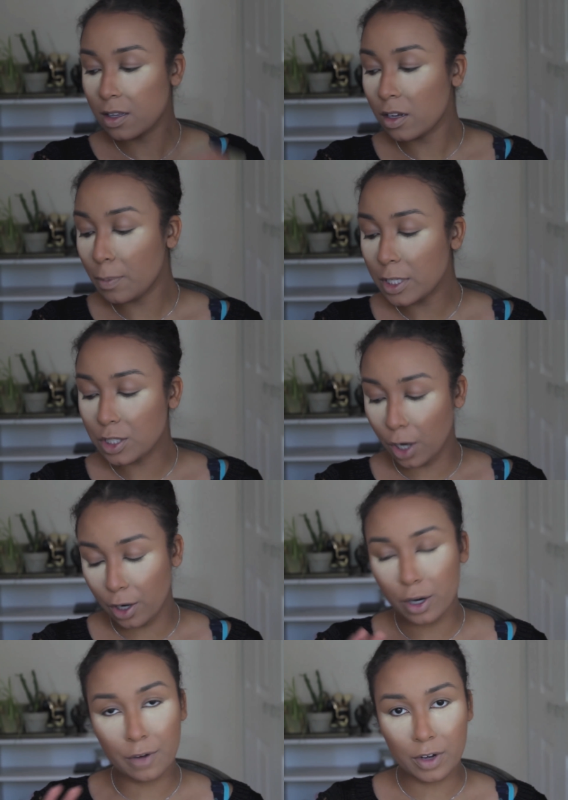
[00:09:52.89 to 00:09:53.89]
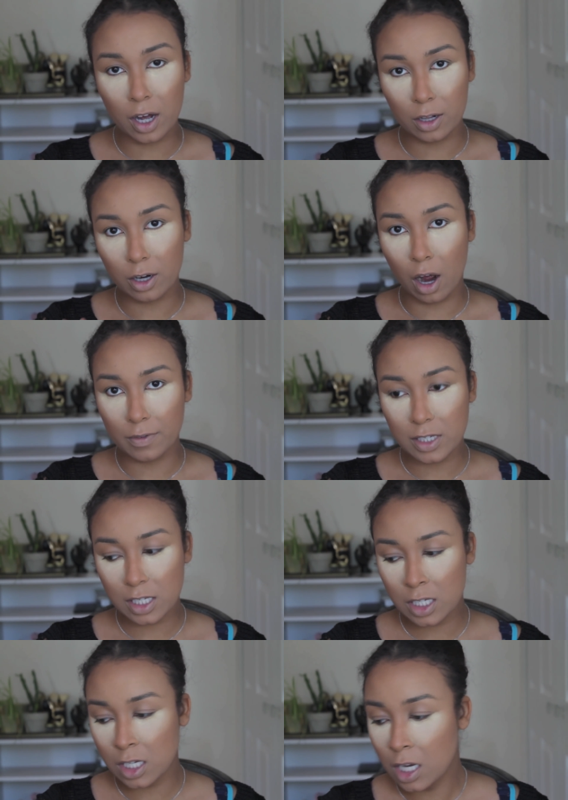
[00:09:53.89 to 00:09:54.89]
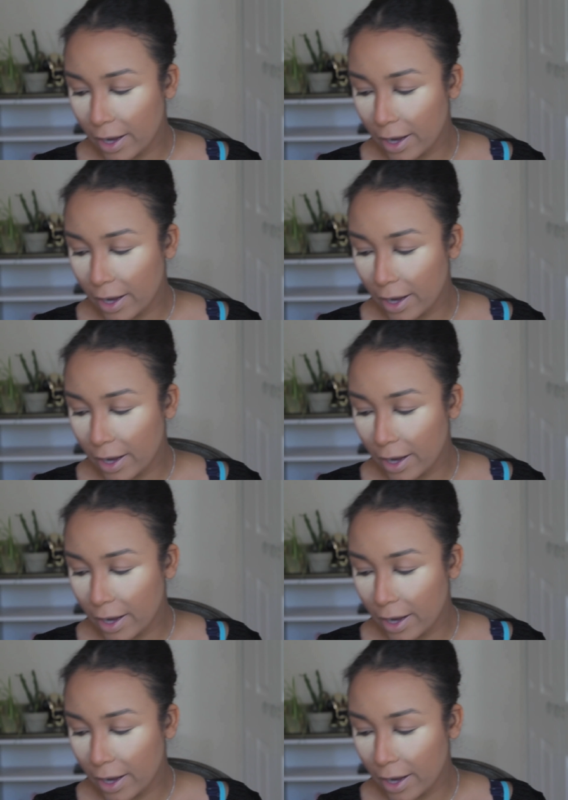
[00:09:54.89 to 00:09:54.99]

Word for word: a little bit darker of a color, obviously.